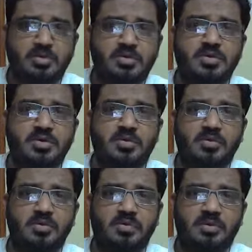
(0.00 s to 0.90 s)
don't
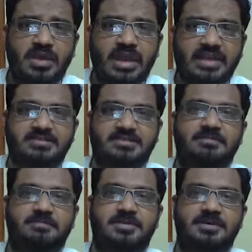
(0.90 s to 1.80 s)
know
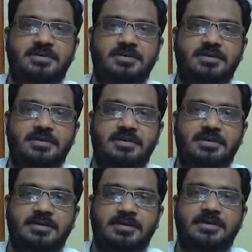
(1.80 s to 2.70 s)
except
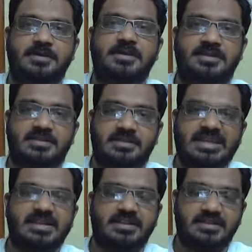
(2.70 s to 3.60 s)
its
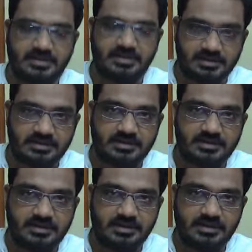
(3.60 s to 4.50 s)
instinct
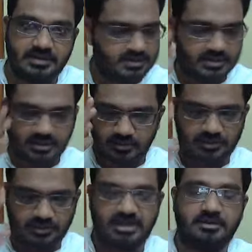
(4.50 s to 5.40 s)
it
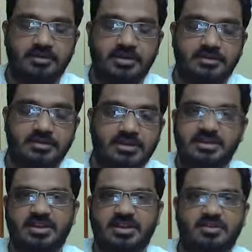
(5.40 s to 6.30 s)
cannot calculate
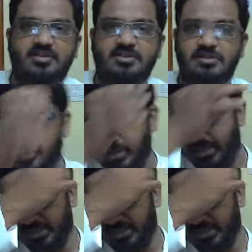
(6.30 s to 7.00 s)
it cannot do